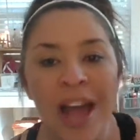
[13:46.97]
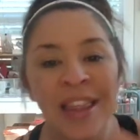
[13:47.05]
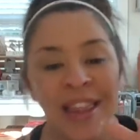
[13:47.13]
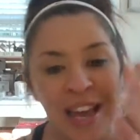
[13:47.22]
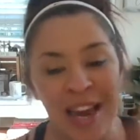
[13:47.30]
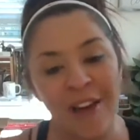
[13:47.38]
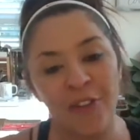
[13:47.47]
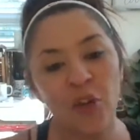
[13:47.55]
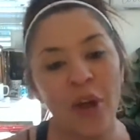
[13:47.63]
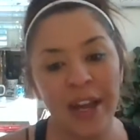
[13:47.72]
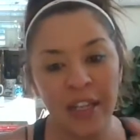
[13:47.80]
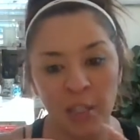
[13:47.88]
Then after
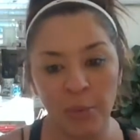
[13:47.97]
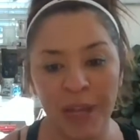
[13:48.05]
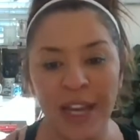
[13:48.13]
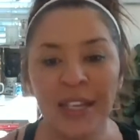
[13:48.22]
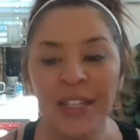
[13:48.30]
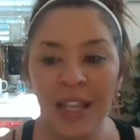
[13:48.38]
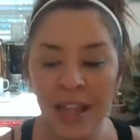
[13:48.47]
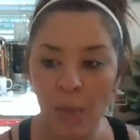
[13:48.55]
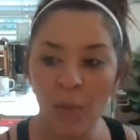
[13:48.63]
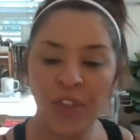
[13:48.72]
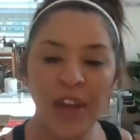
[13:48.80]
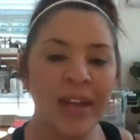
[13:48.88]
I explain to them
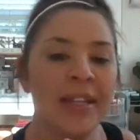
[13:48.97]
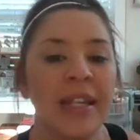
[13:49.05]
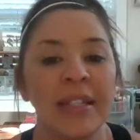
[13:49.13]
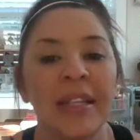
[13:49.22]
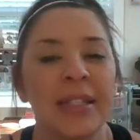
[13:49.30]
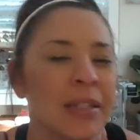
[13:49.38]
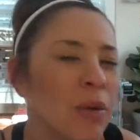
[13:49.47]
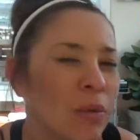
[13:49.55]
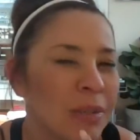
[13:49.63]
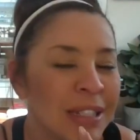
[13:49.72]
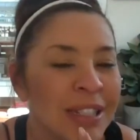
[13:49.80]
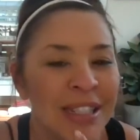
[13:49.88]
what that is, I say, so
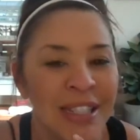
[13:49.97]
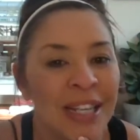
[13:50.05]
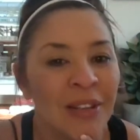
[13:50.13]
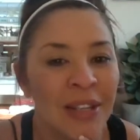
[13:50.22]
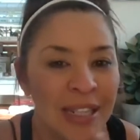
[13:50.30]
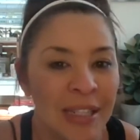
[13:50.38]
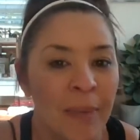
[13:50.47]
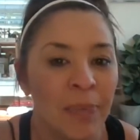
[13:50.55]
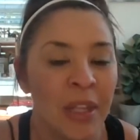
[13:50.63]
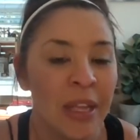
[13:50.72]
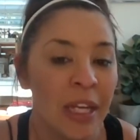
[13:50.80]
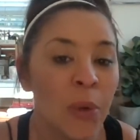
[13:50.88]
does this sound like
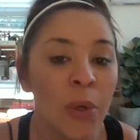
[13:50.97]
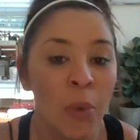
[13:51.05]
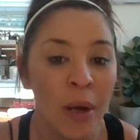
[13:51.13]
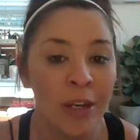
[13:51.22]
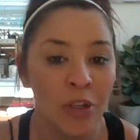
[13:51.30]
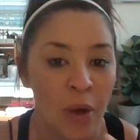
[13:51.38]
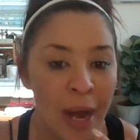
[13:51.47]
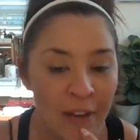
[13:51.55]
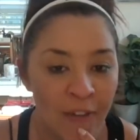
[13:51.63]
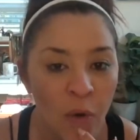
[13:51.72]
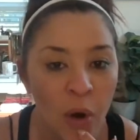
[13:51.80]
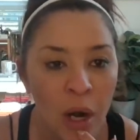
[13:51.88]
something that you would want to try
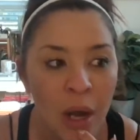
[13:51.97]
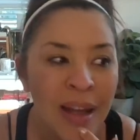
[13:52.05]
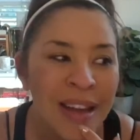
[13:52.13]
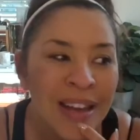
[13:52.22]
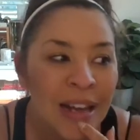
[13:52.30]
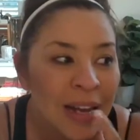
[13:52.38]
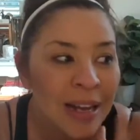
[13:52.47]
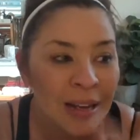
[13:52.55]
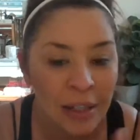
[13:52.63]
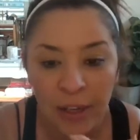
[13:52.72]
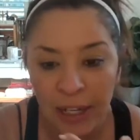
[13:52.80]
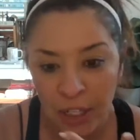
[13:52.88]
for?
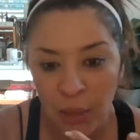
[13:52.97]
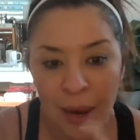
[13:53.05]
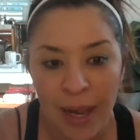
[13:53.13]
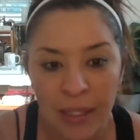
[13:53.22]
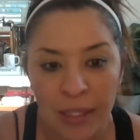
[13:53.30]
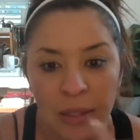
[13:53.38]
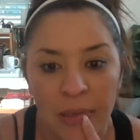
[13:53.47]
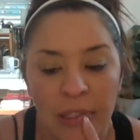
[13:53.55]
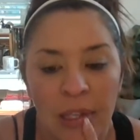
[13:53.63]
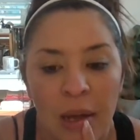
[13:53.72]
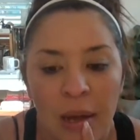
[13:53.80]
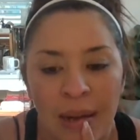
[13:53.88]
You get two
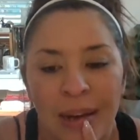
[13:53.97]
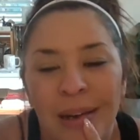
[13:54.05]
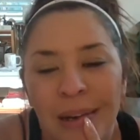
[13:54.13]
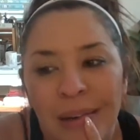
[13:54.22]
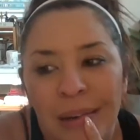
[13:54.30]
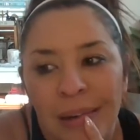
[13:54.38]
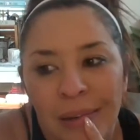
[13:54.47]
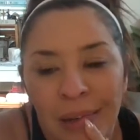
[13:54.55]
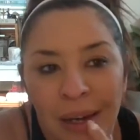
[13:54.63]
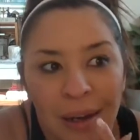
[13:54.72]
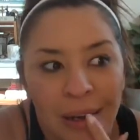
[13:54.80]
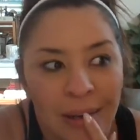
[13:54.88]
answers. Oh
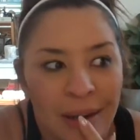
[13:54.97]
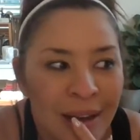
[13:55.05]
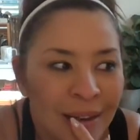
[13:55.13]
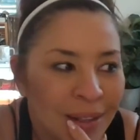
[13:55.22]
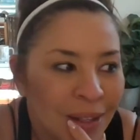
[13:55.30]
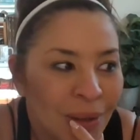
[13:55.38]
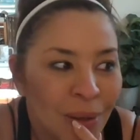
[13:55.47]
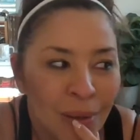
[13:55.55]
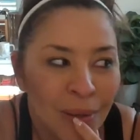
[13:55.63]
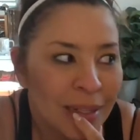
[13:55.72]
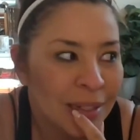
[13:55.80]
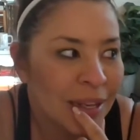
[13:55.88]
God, I don't know,
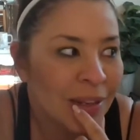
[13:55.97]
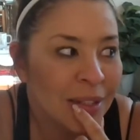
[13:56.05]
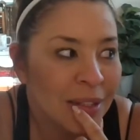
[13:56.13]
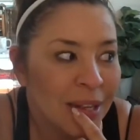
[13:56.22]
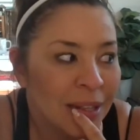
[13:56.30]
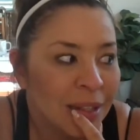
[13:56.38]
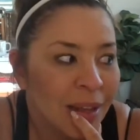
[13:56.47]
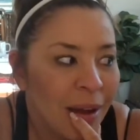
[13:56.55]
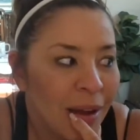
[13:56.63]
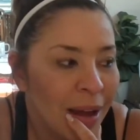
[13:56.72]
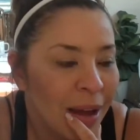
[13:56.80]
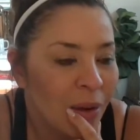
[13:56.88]
that sounds like a
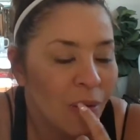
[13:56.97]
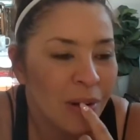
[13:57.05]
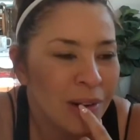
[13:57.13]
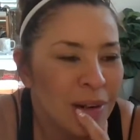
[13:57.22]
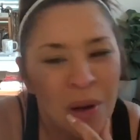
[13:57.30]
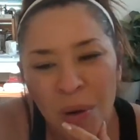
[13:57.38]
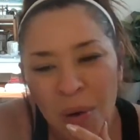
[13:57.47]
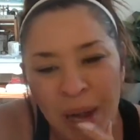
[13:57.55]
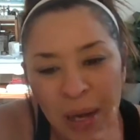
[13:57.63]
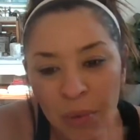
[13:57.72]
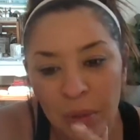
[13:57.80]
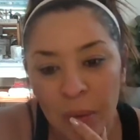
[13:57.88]
lot. Or no, I
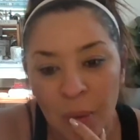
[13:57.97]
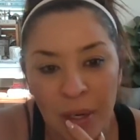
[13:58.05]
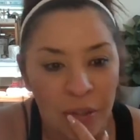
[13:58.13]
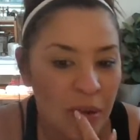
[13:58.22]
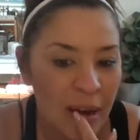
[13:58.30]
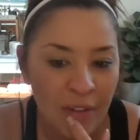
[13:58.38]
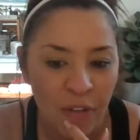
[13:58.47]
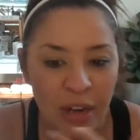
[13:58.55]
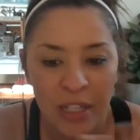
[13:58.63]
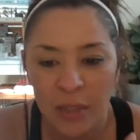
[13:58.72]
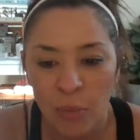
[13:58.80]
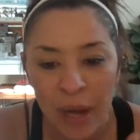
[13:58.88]
don't really want to try for it.
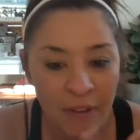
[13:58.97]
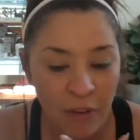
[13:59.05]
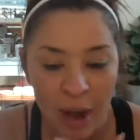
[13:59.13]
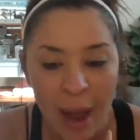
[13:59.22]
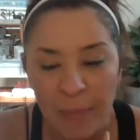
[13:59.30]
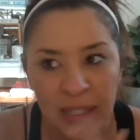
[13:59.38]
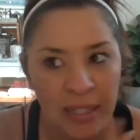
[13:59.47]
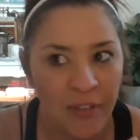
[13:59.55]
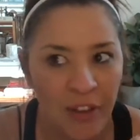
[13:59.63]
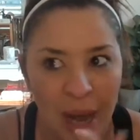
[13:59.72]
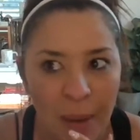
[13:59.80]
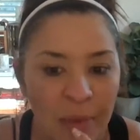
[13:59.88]
Whatever happens, if
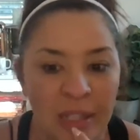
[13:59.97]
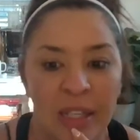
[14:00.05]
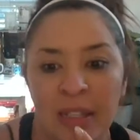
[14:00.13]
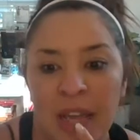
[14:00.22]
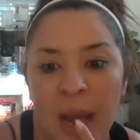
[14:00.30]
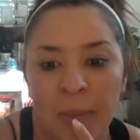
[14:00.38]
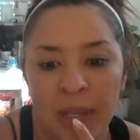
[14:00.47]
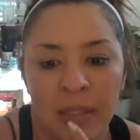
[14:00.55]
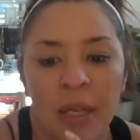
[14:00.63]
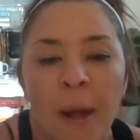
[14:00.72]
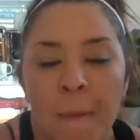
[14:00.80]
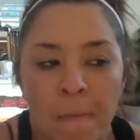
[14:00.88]
it happens, it happens.
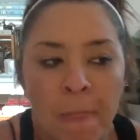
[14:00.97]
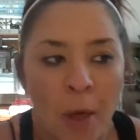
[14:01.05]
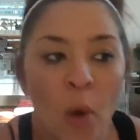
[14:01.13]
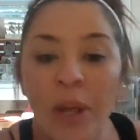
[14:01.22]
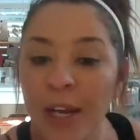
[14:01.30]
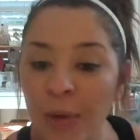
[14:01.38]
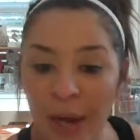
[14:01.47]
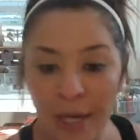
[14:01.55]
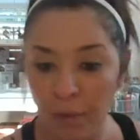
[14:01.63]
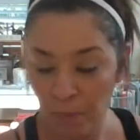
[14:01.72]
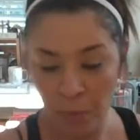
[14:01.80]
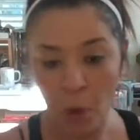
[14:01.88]
Okay, great,
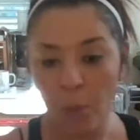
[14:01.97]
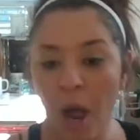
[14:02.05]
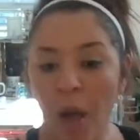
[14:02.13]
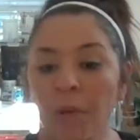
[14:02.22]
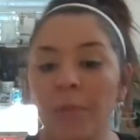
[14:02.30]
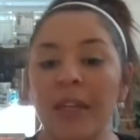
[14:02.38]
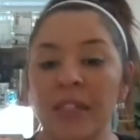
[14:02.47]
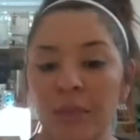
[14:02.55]
no problem, let's